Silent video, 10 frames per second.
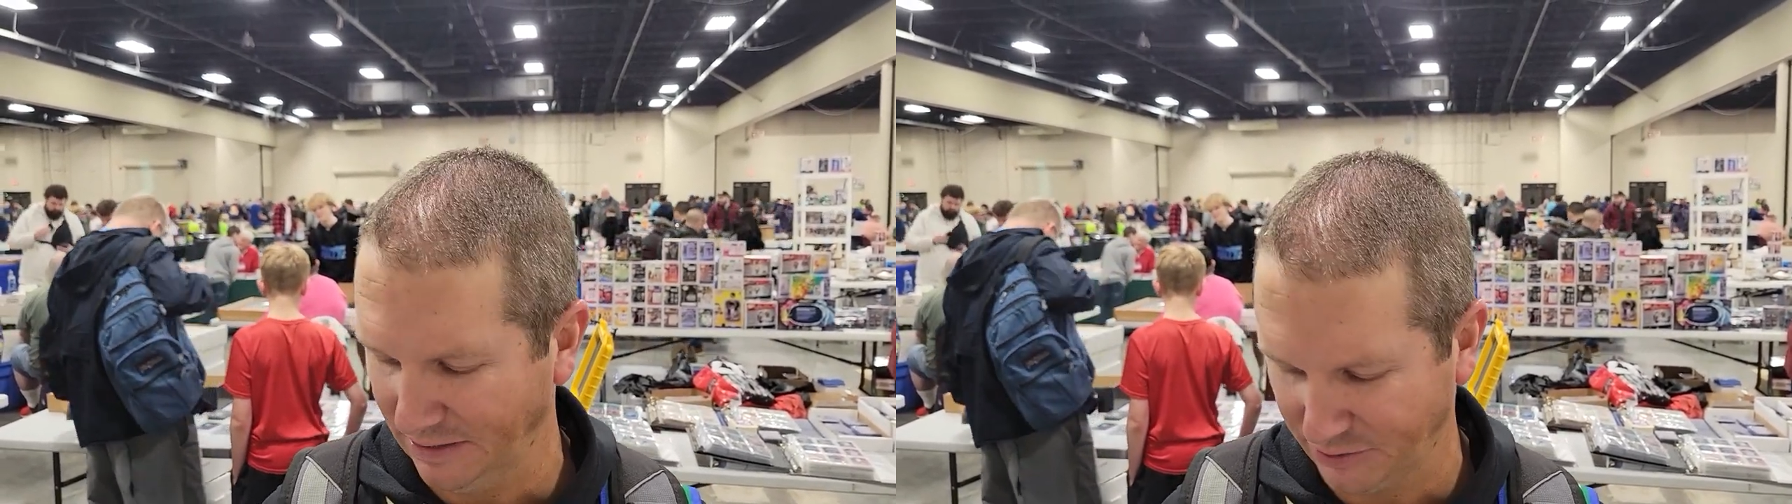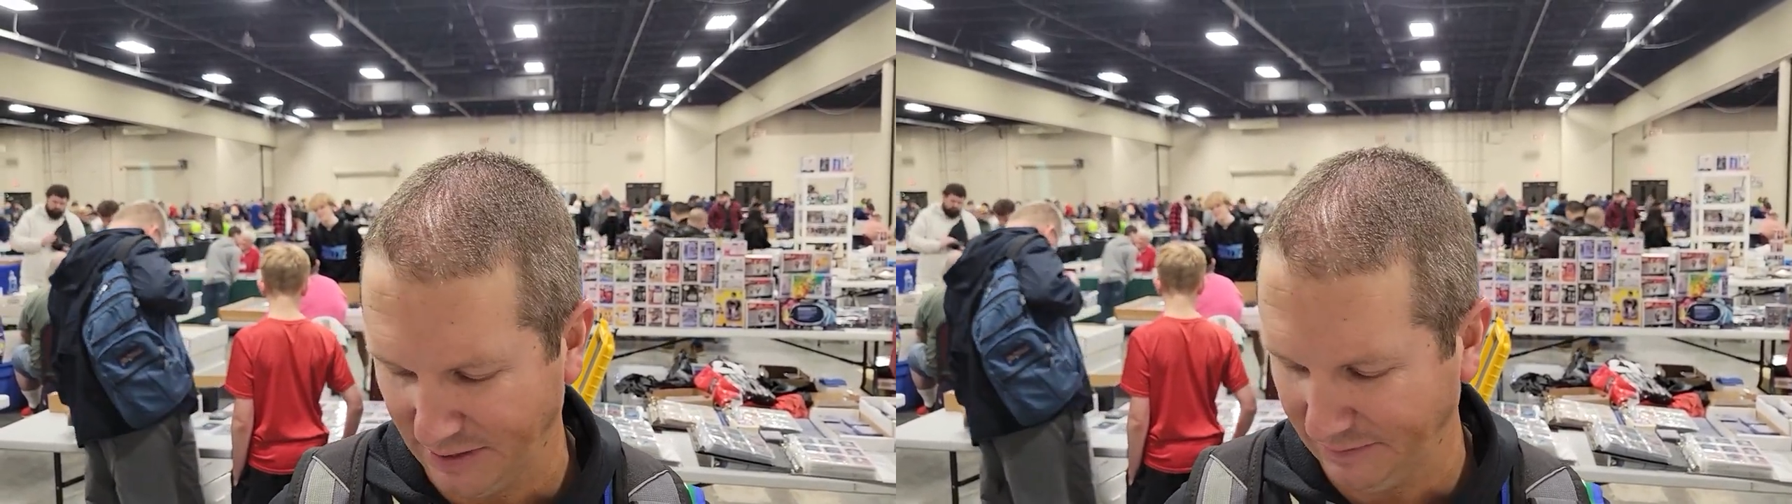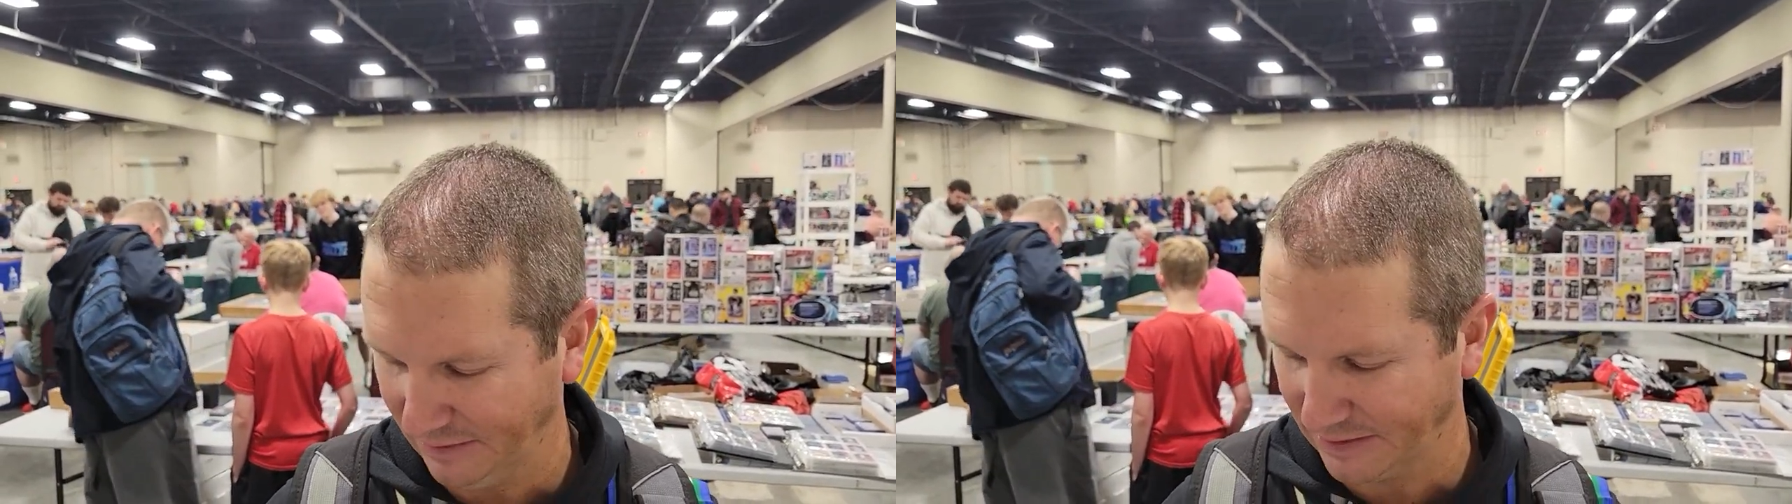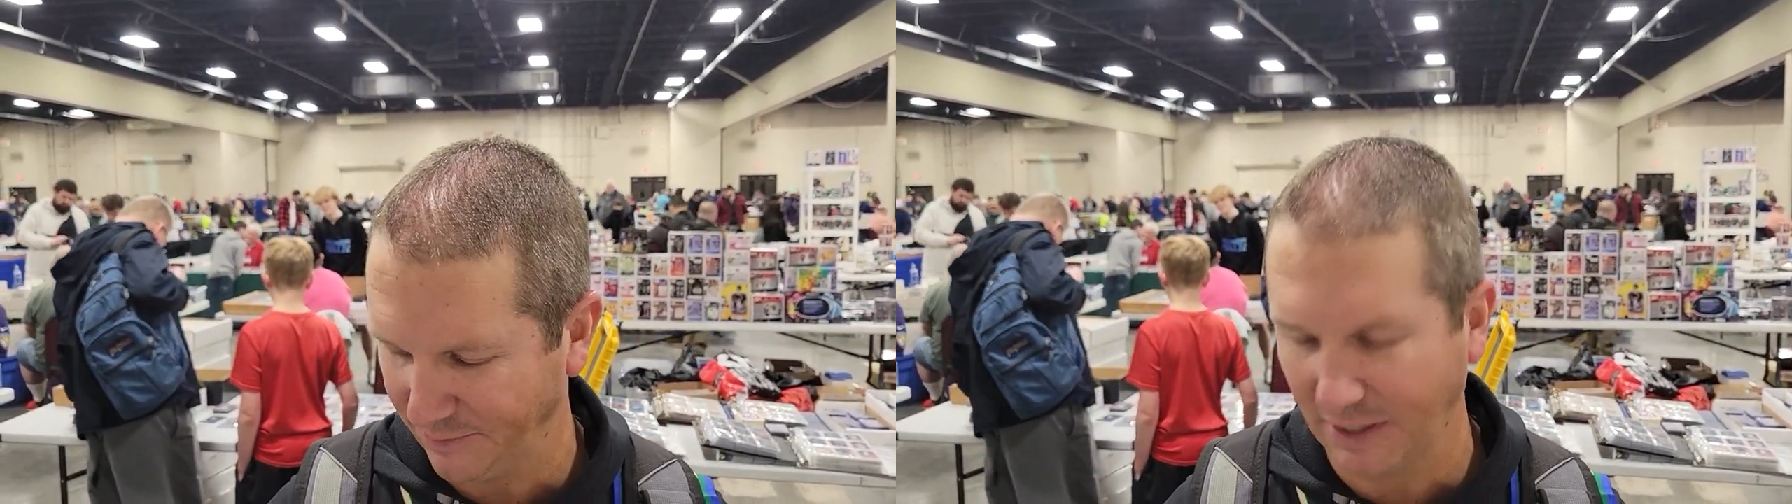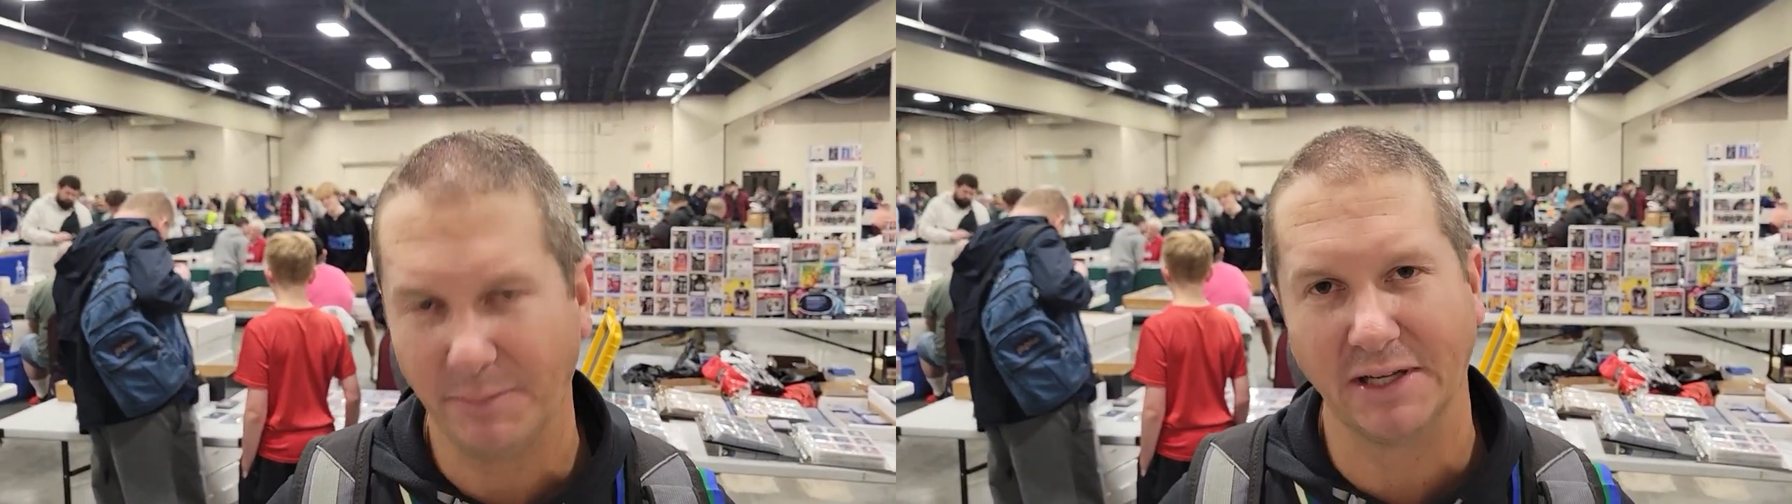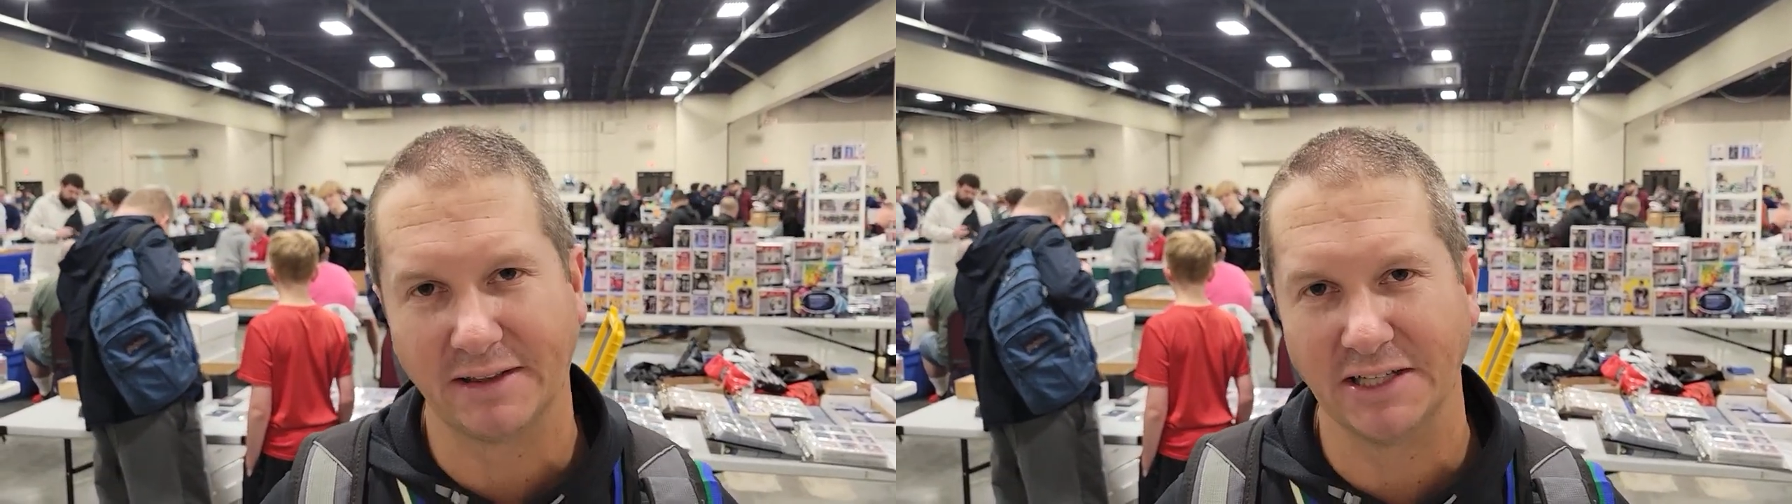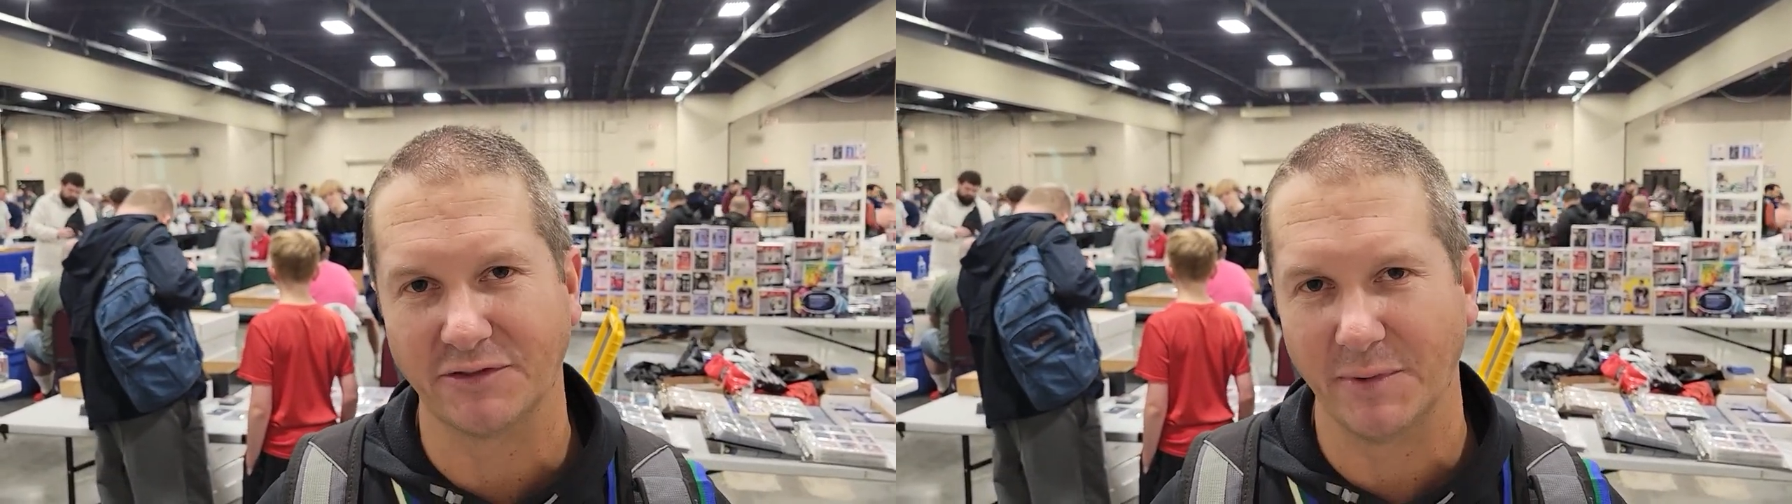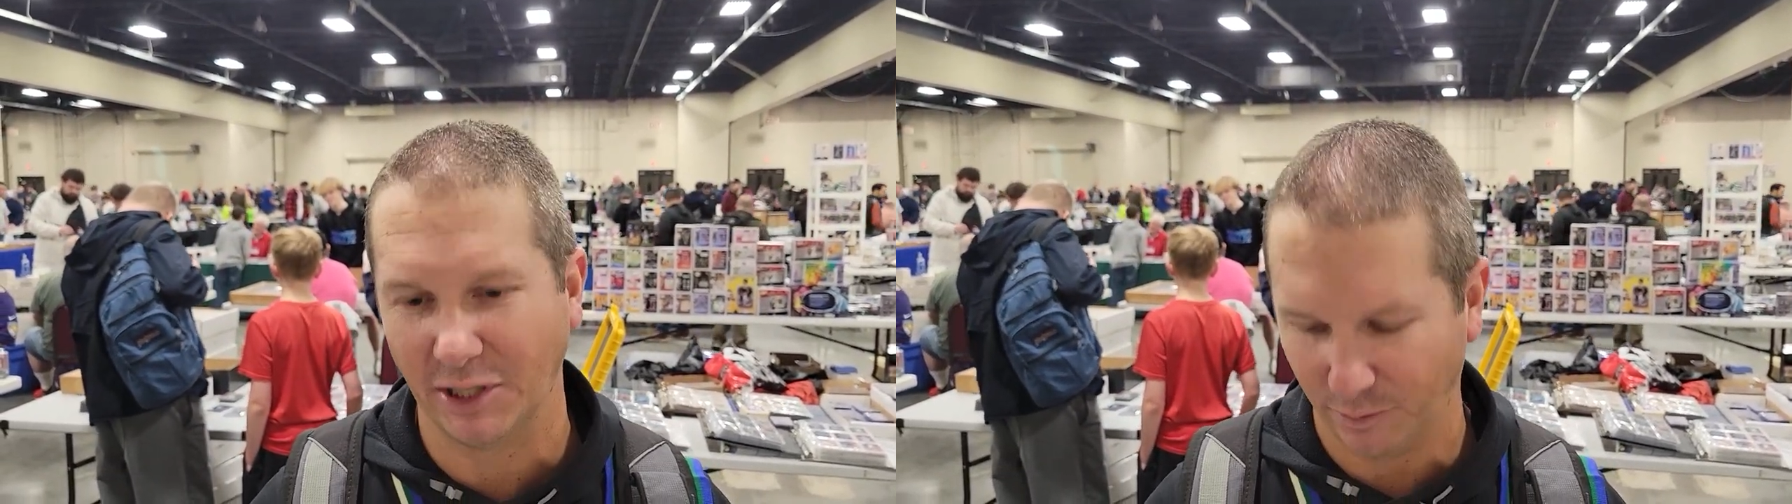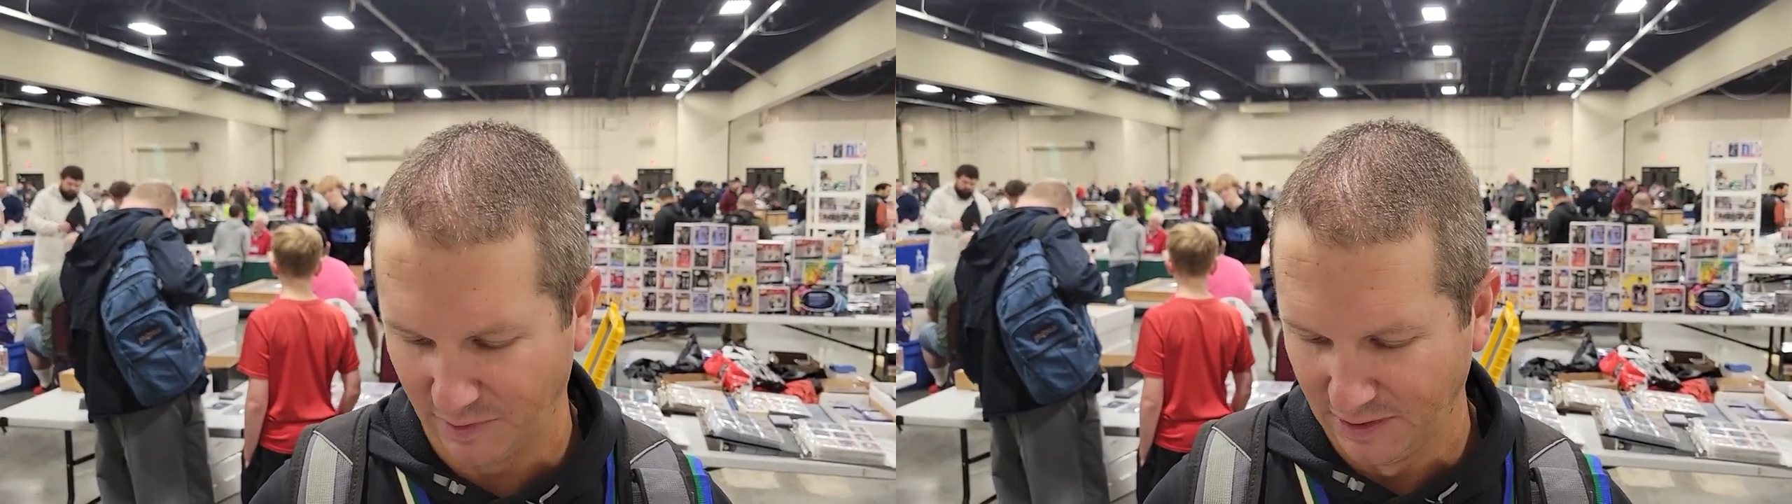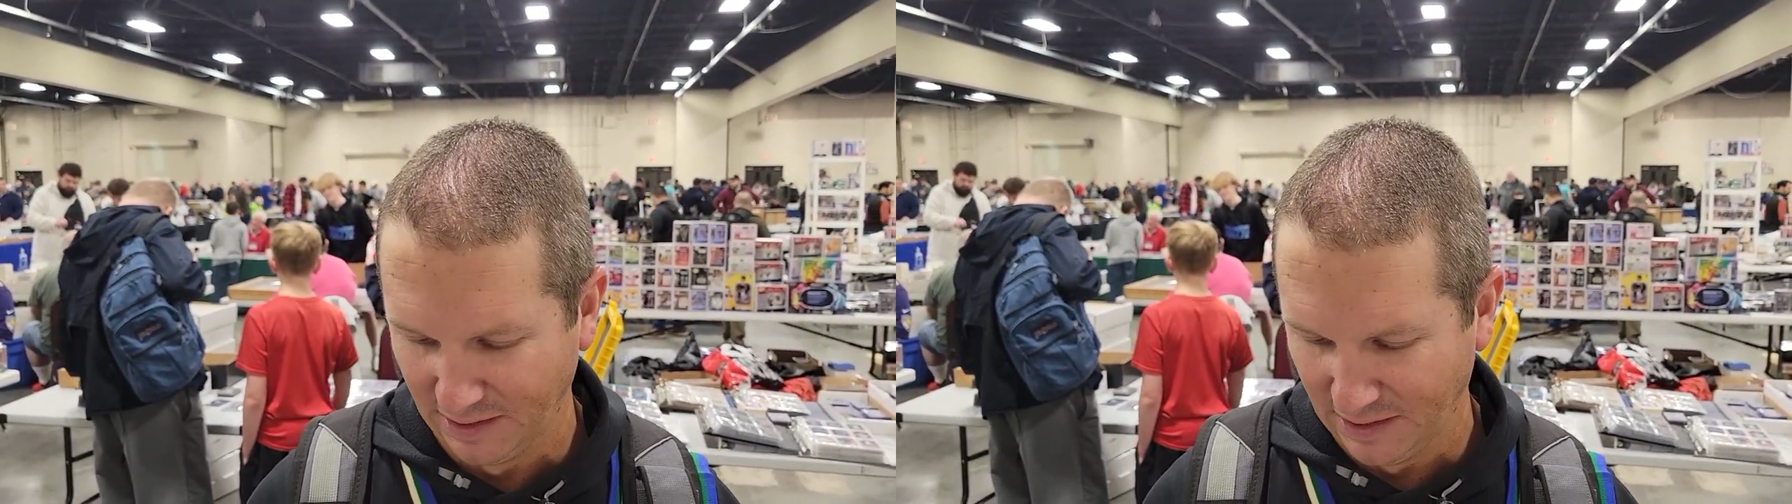So I expect big things from him.